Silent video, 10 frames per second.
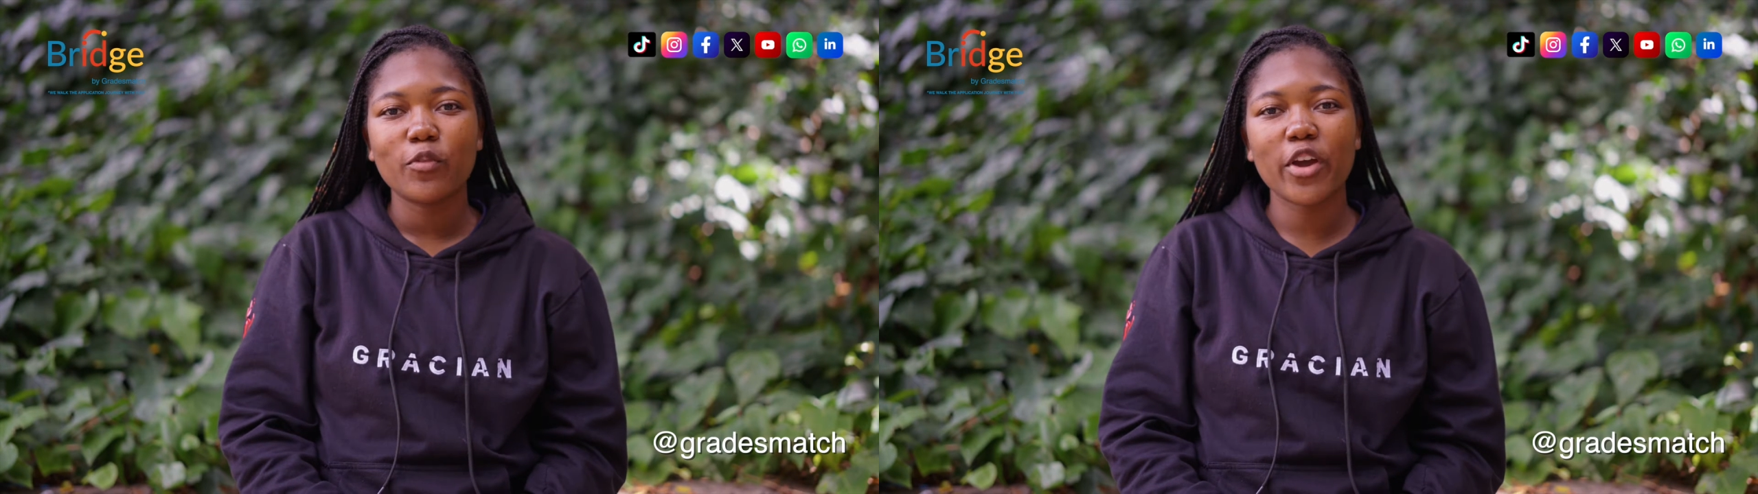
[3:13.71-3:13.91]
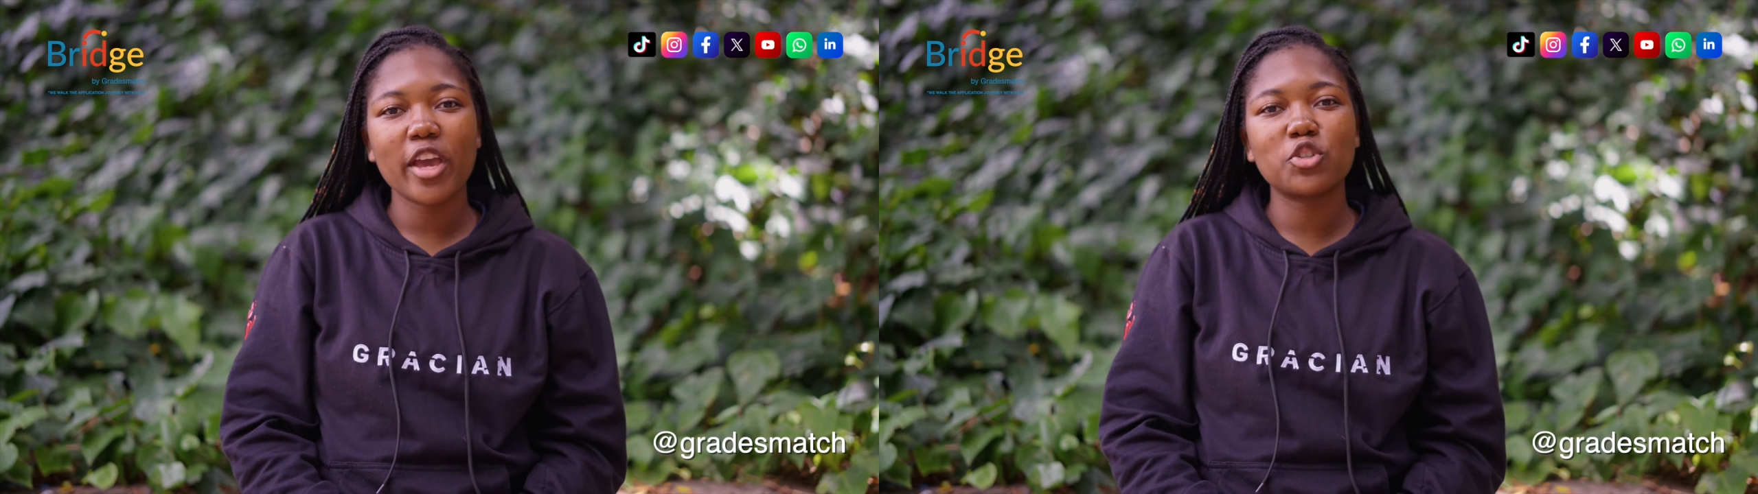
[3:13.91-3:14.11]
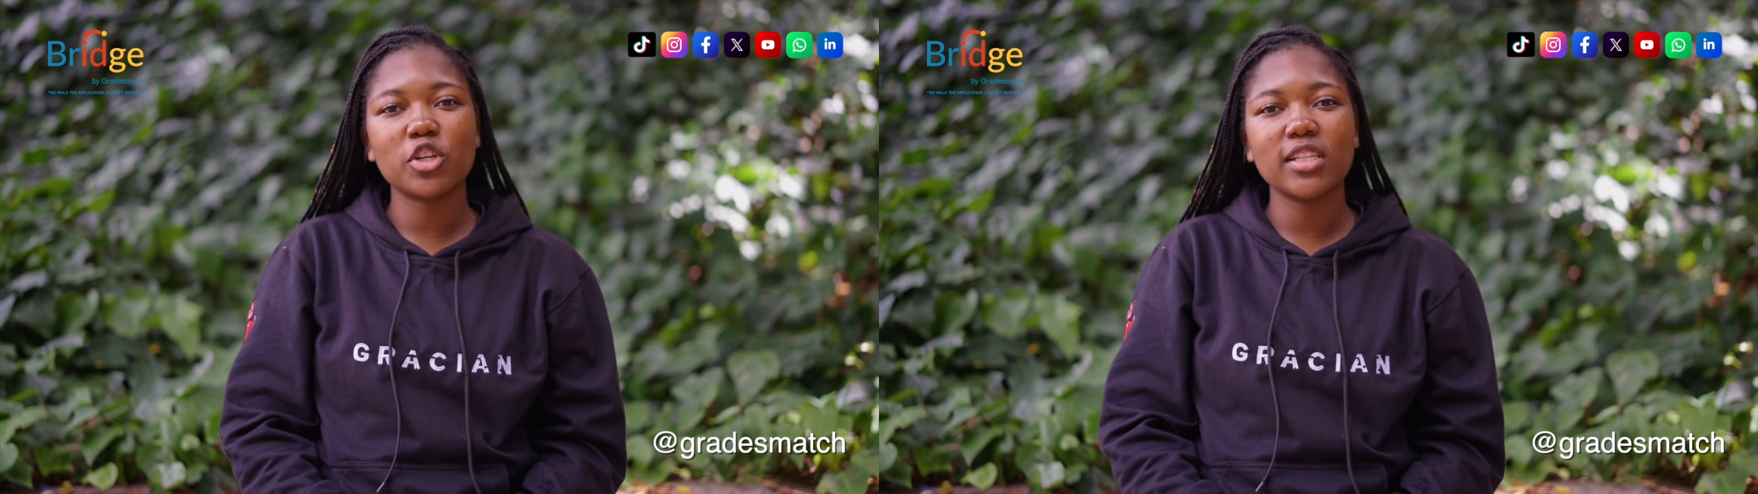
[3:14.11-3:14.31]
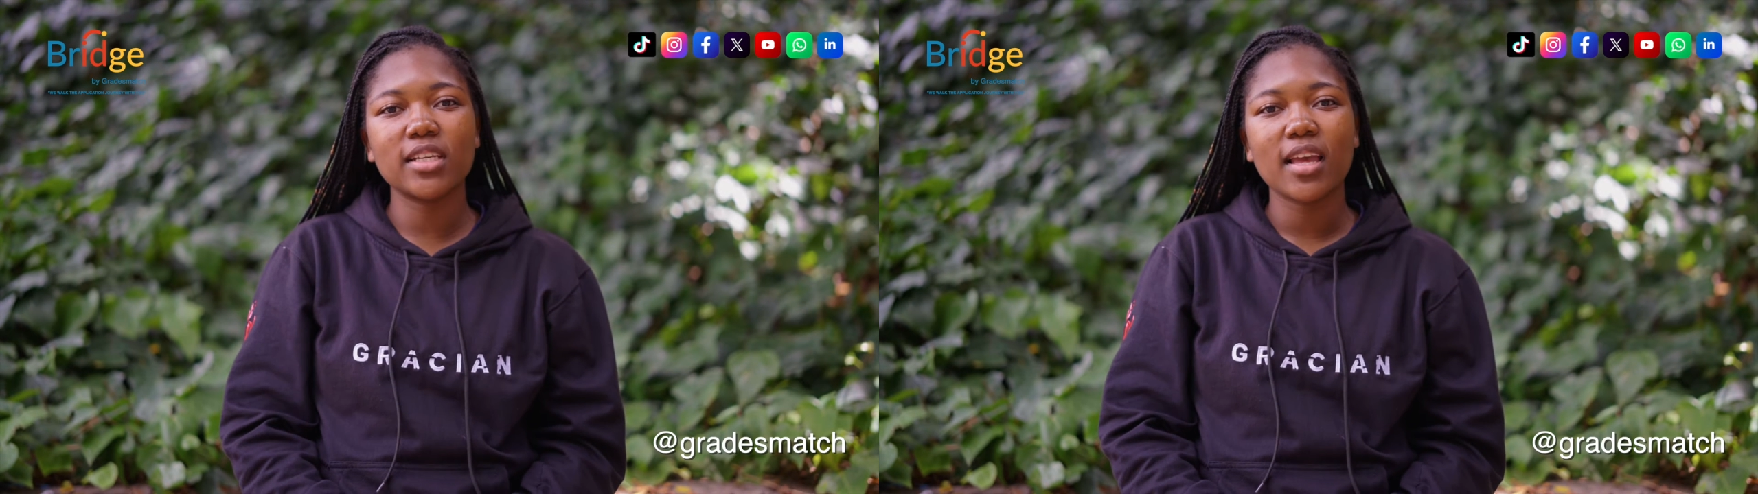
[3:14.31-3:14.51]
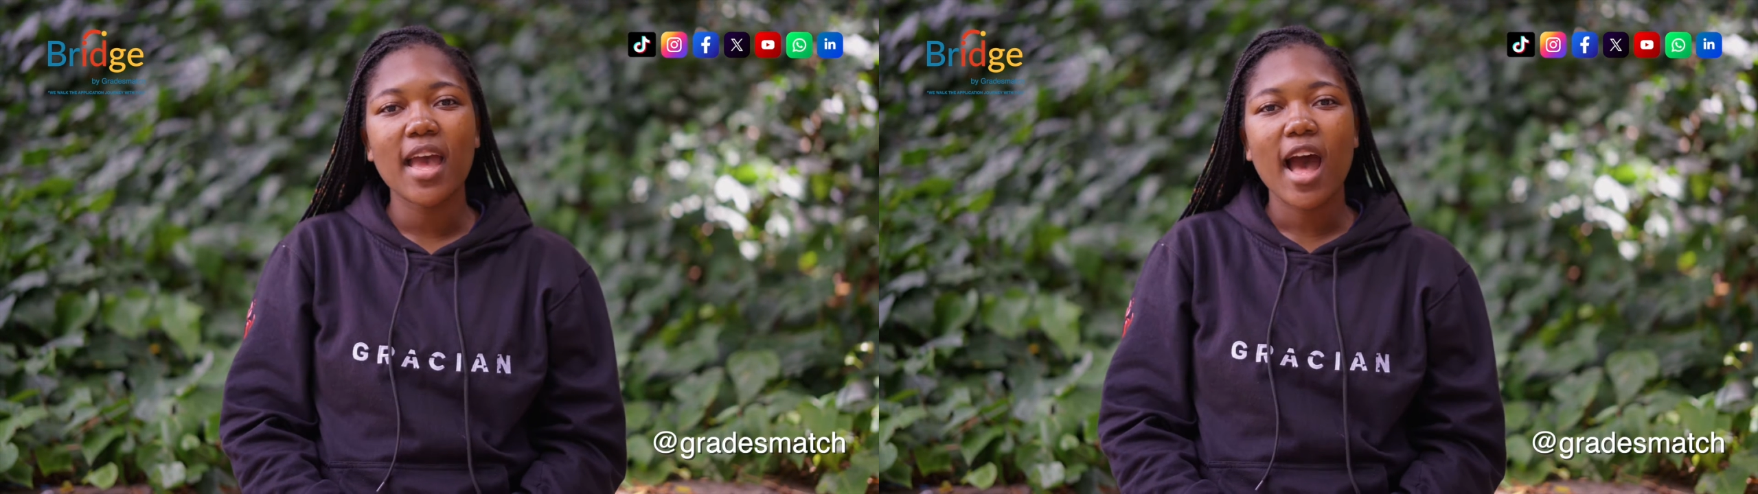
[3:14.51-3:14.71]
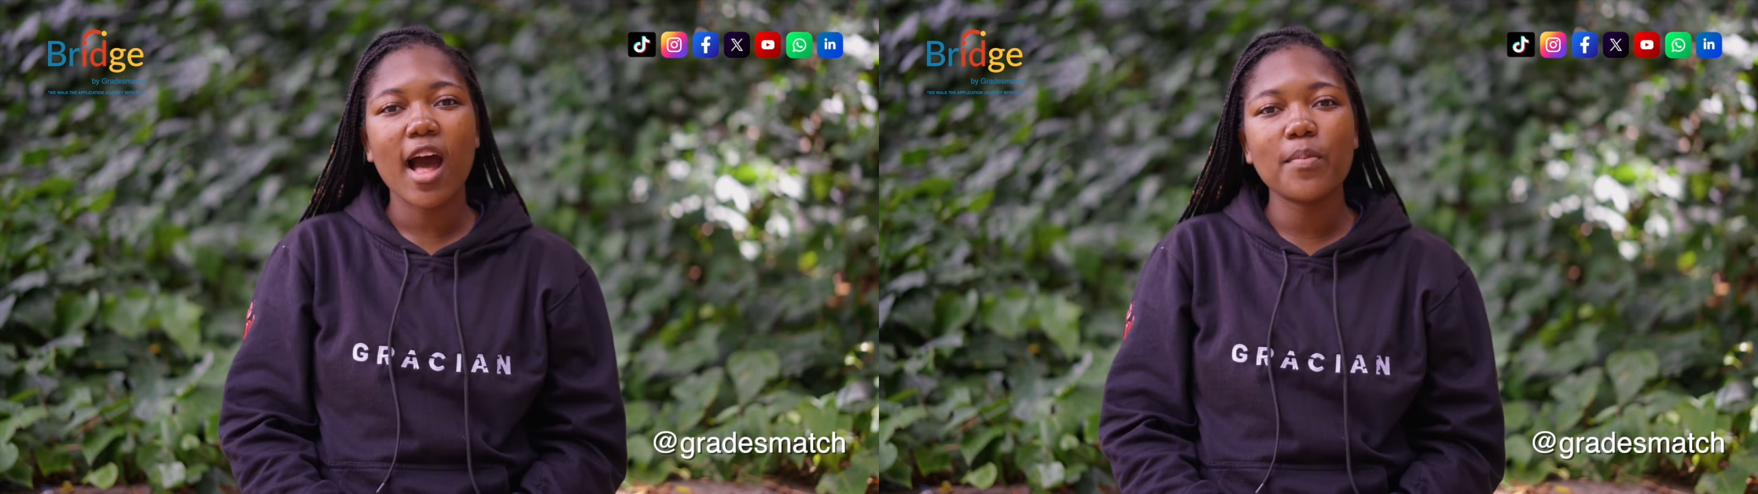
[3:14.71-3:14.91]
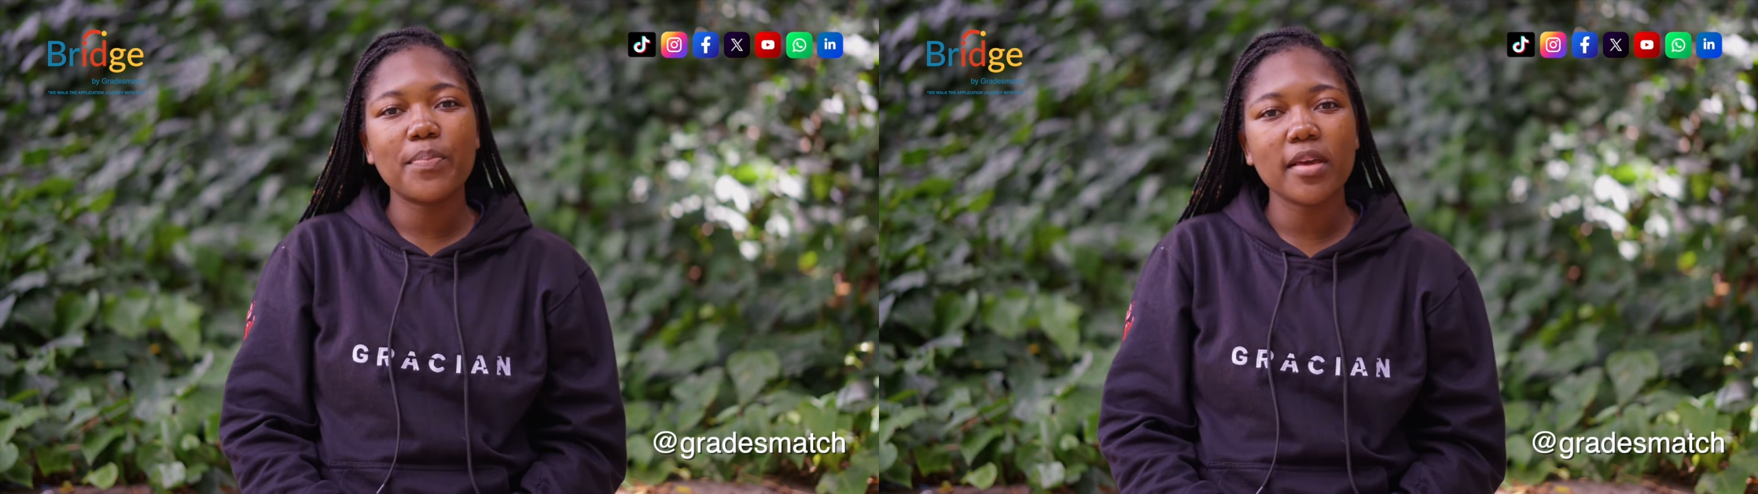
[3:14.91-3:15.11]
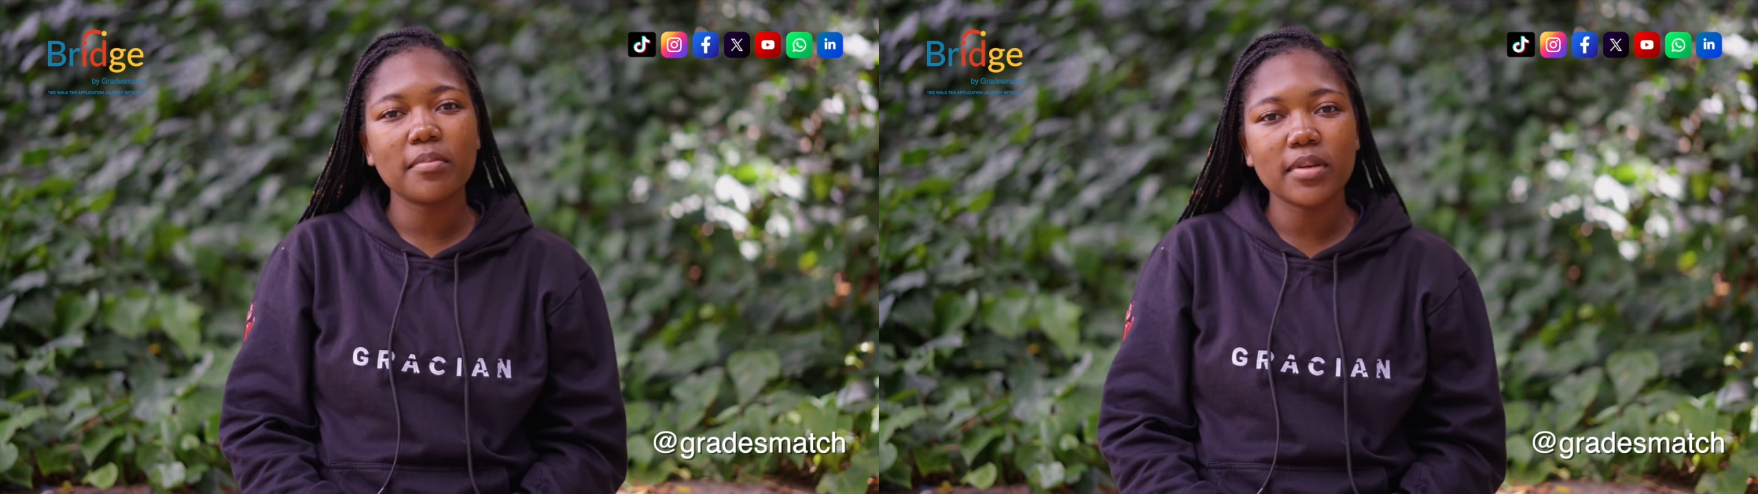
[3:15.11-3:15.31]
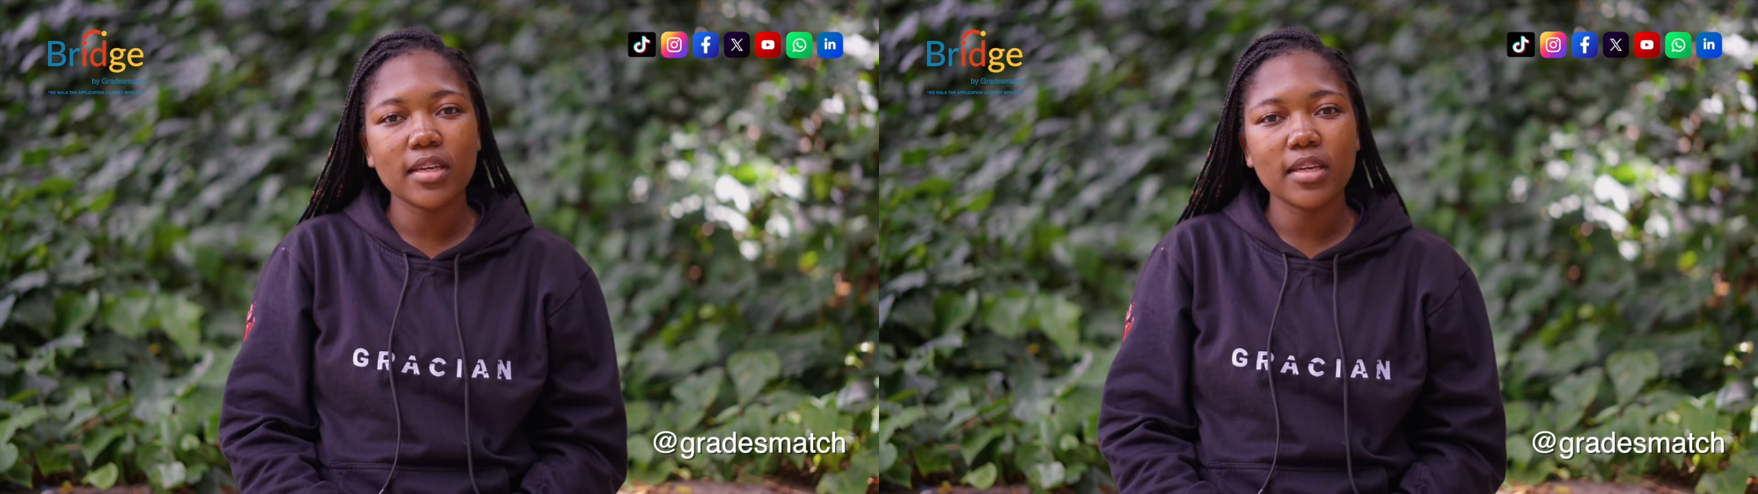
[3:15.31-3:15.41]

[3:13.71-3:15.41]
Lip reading: for actually helping